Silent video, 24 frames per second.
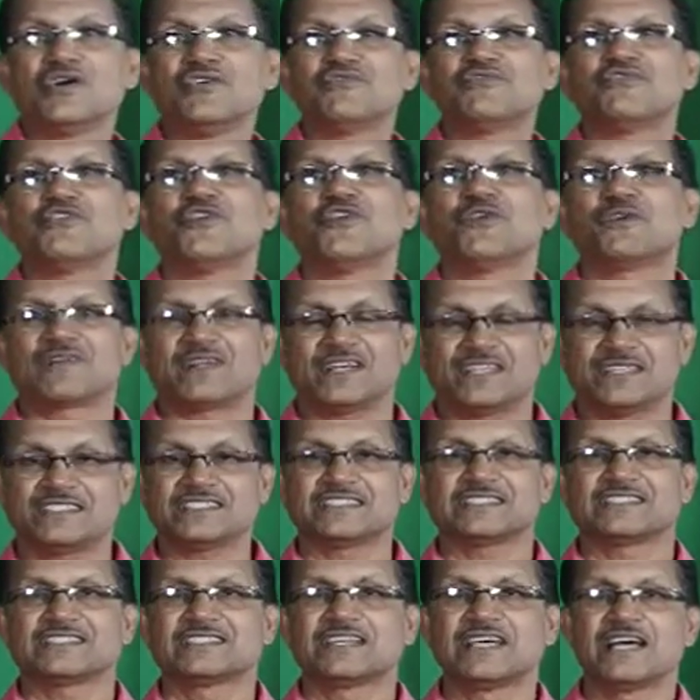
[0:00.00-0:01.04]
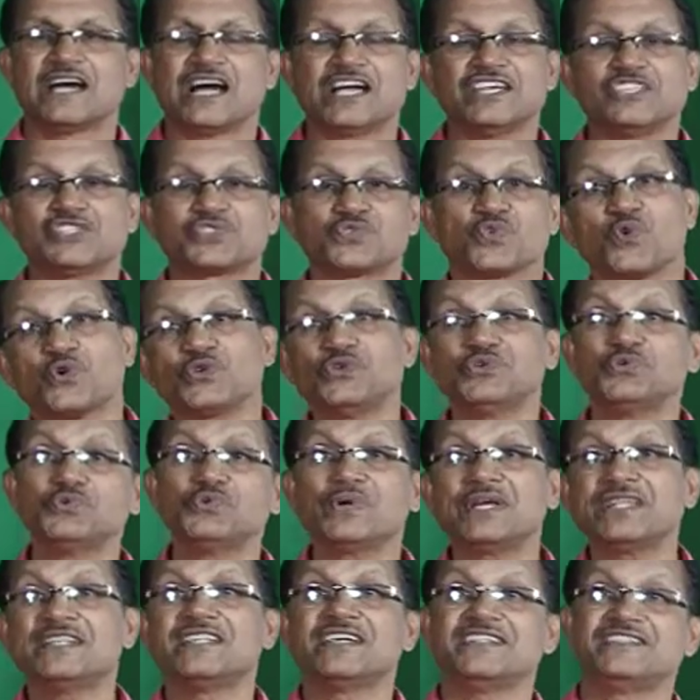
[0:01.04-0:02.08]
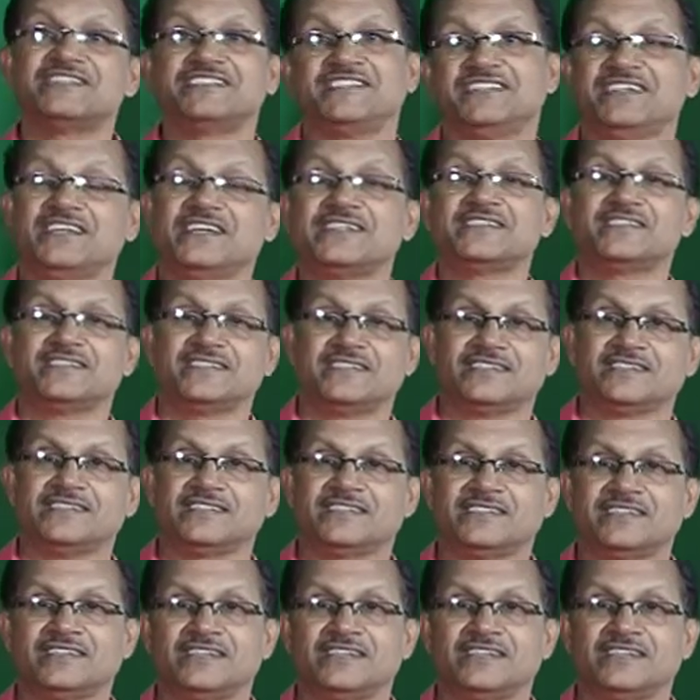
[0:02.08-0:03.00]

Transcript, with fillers: fall rise. I saw you at the theatre.